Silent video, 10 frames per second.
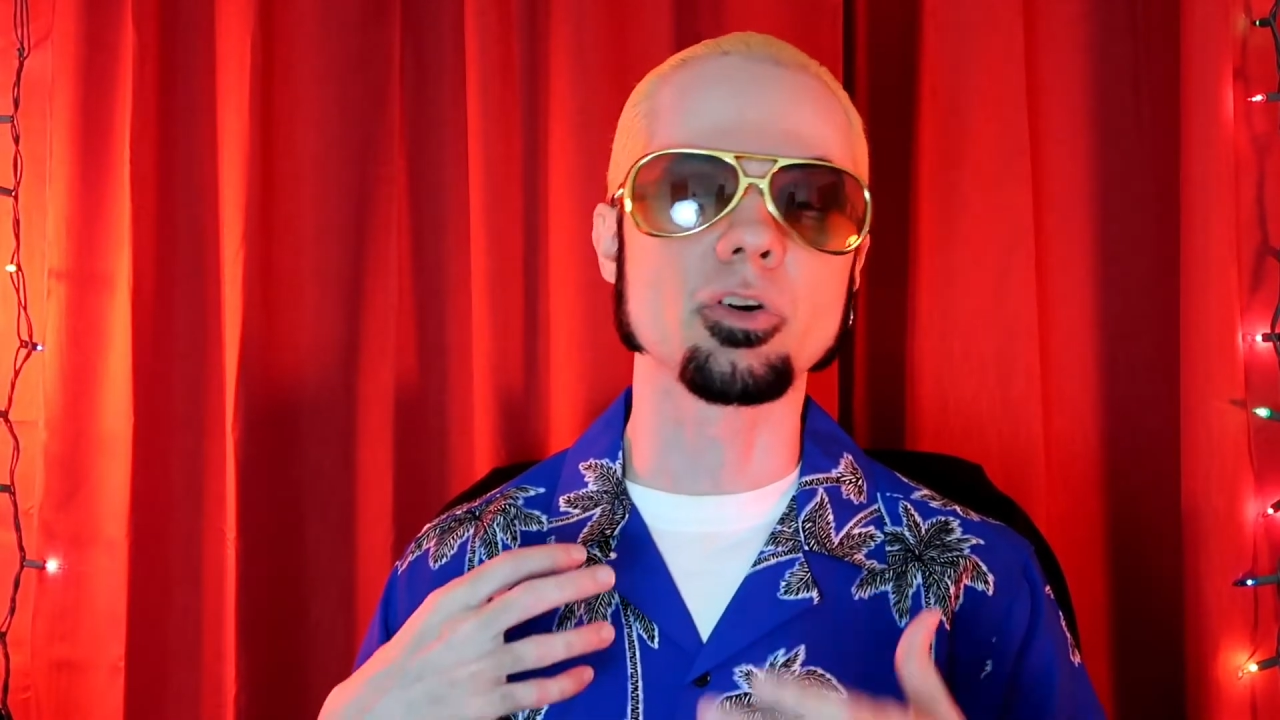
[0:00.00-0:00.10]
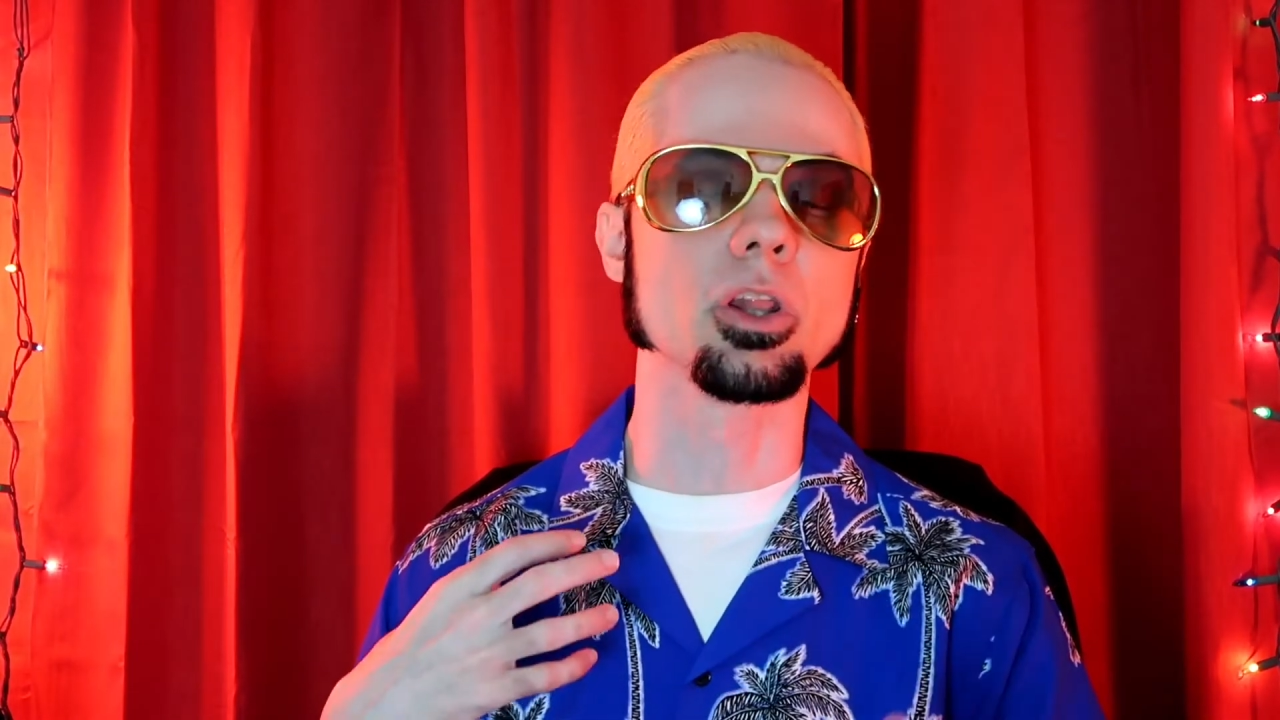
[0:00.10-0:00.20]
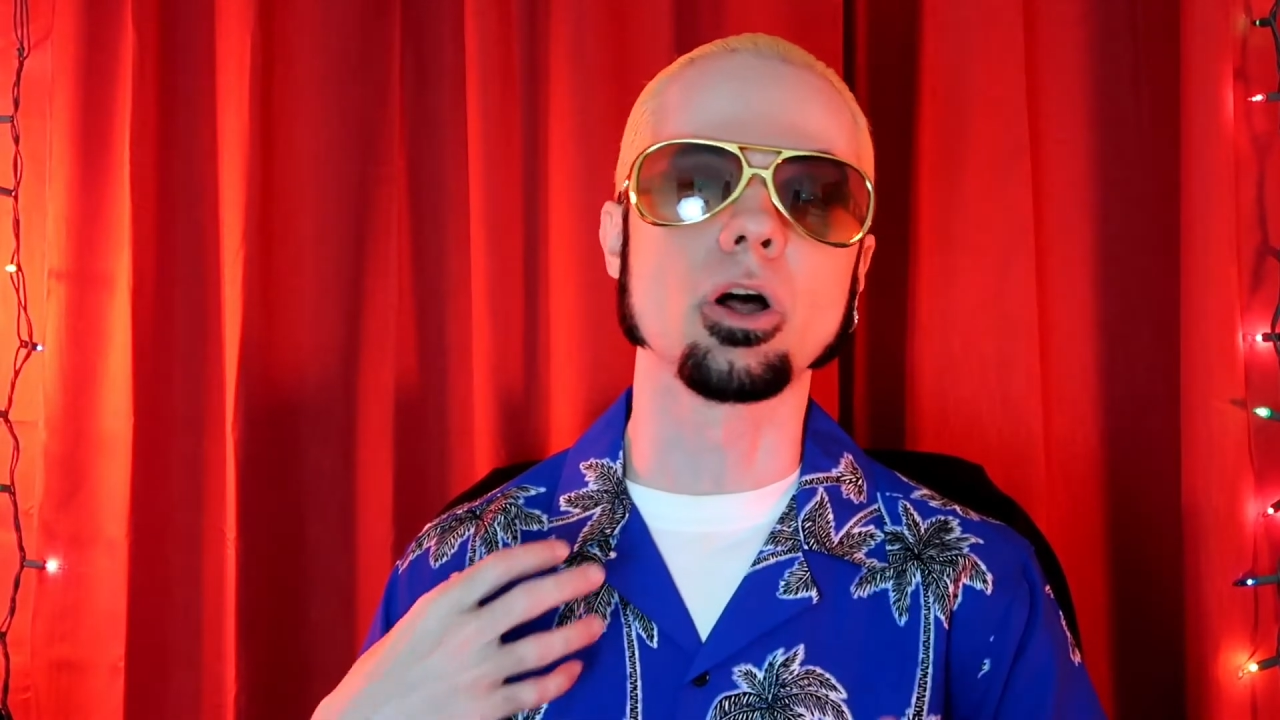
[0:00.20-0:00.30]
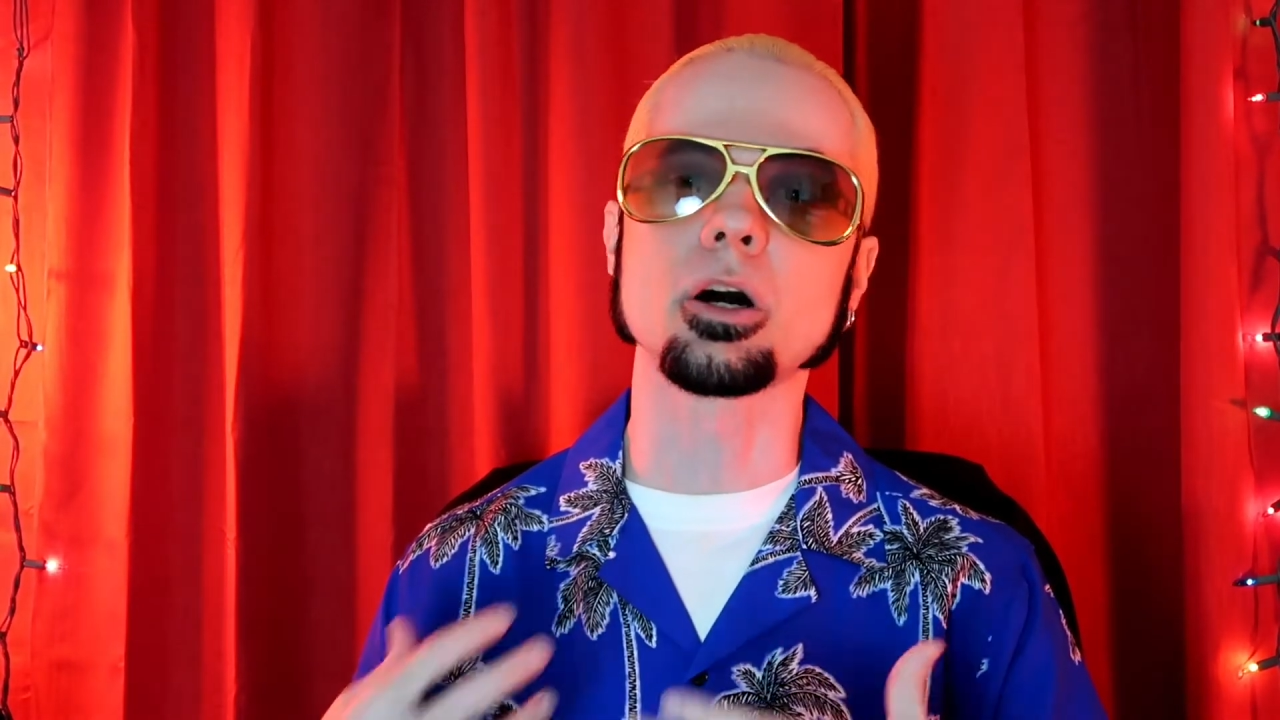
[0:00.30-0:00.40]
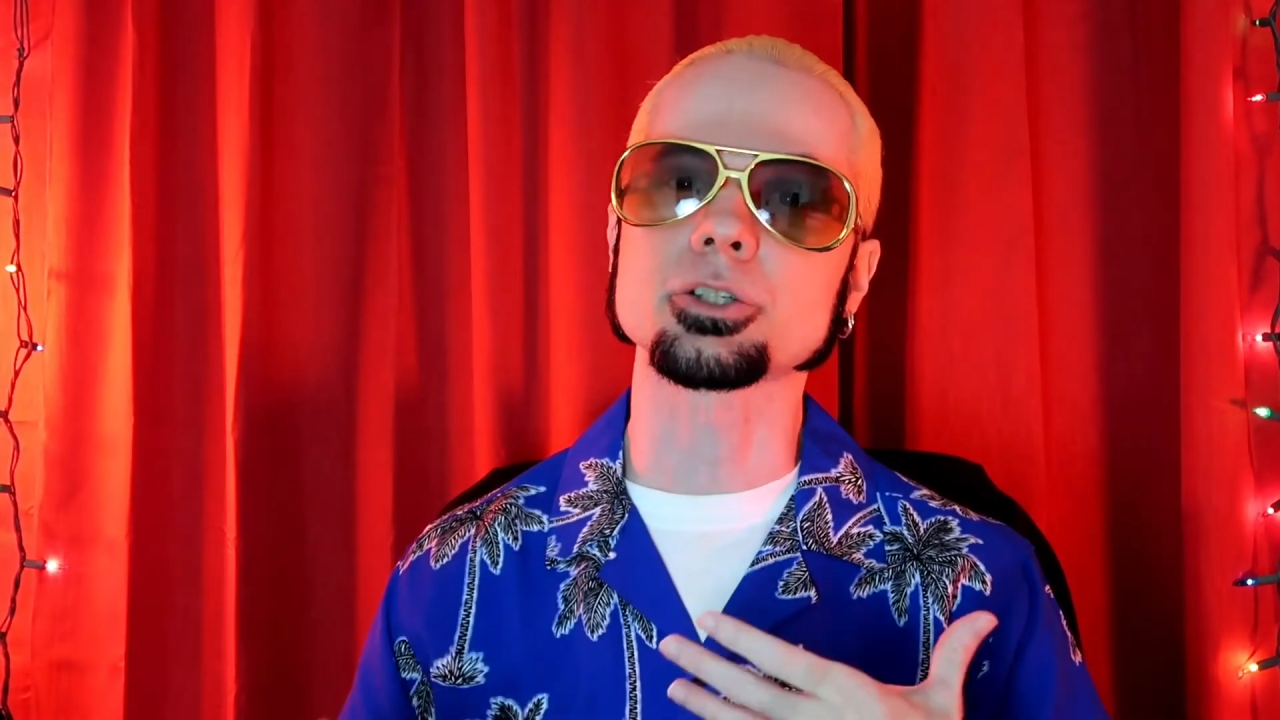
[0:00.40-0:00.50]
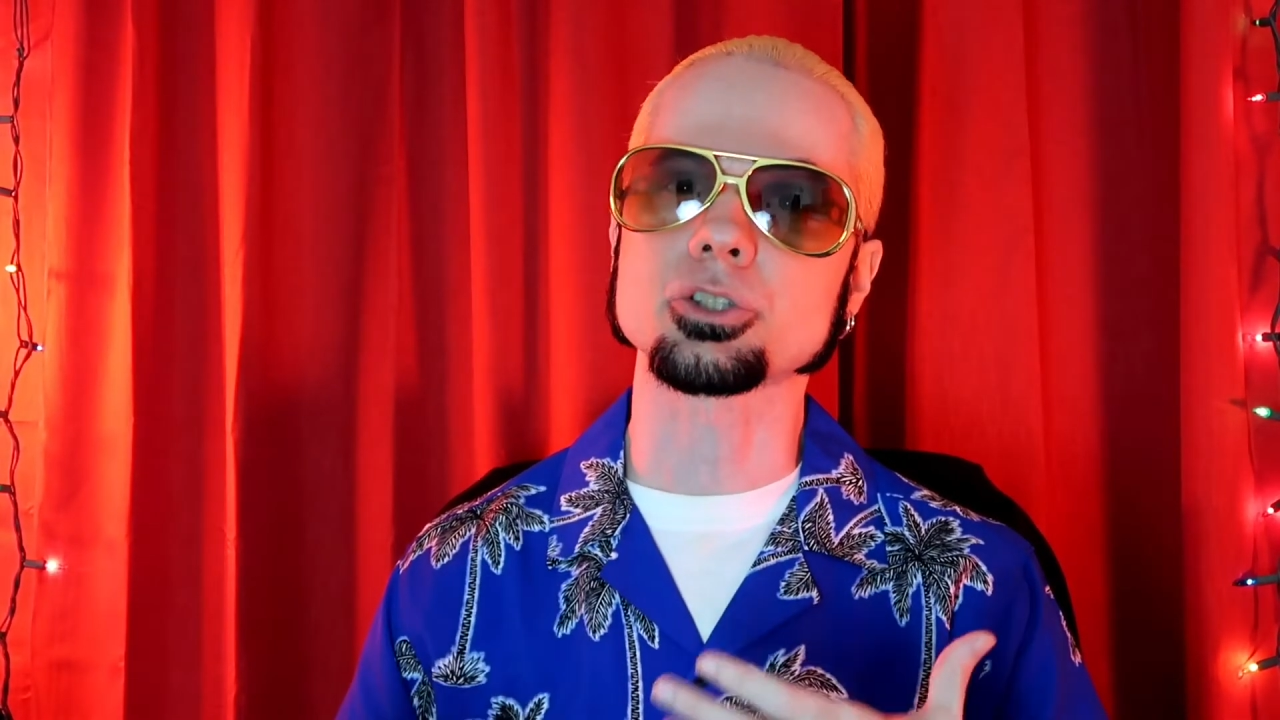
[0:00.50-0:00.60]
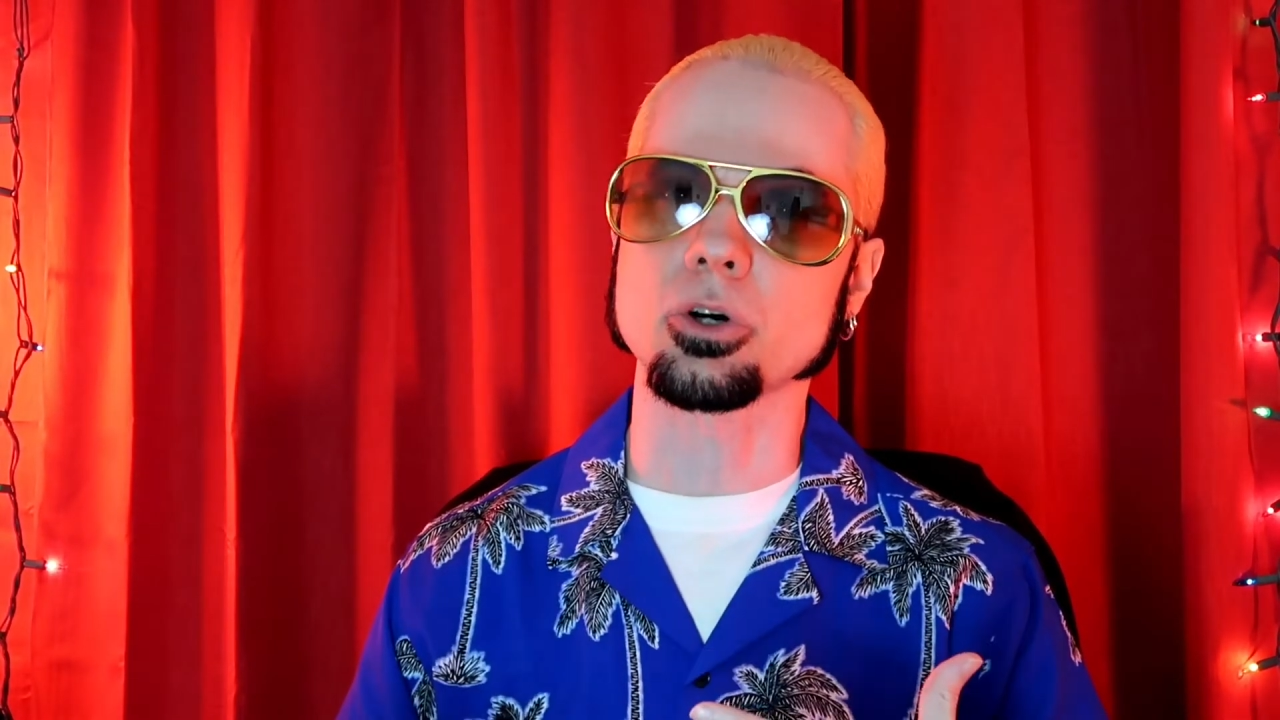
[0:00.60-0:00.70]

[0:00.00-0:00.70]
a lost